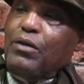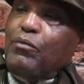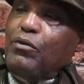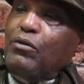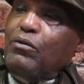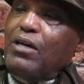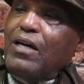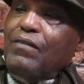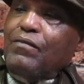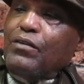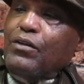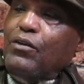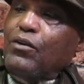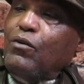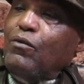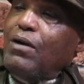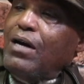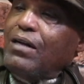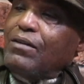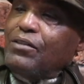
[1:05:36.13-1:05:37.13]
We don't have to
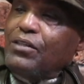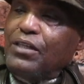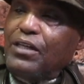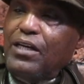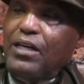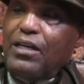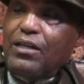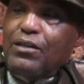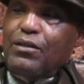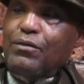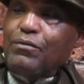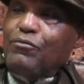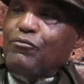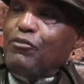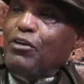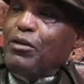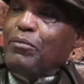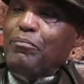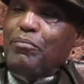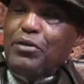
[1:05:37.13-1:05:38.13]
go out together,
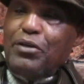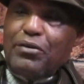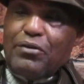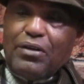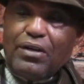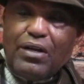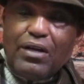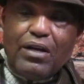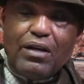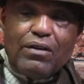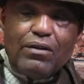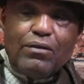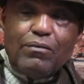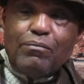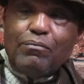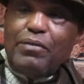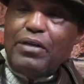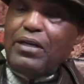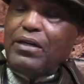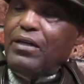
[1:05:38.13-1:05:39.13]
drink beer together,
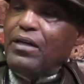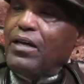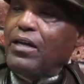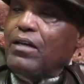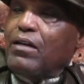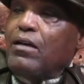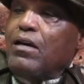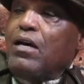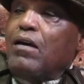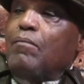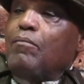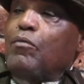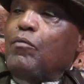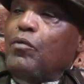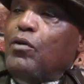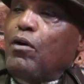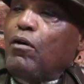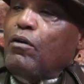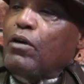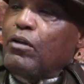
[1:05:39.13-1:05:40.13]
be together, but
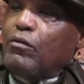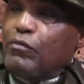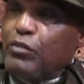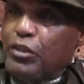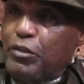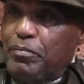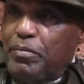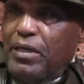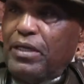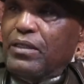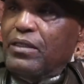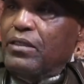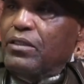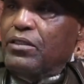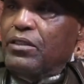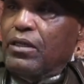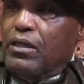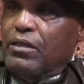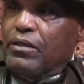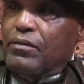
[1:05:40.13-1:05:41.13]
we all can respect each
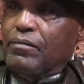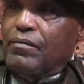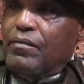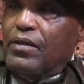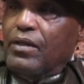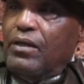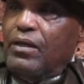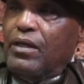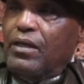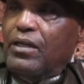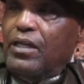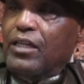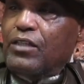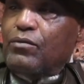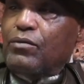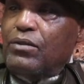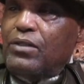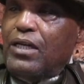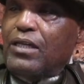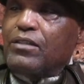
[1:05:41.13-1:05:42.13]
other, and
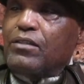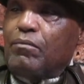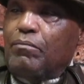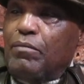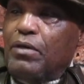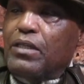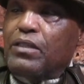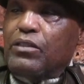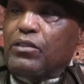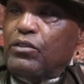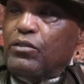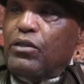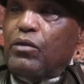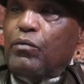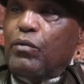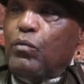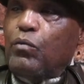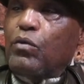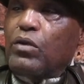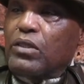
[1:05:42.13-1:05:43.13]
that's the message that
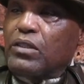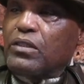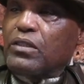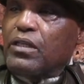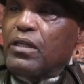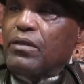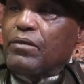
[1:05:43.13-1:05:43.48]
we want to send.